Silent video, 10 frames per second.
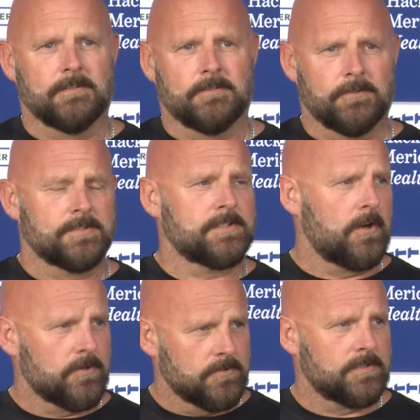They're the
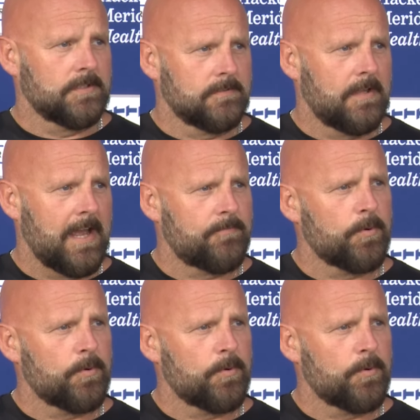starters and half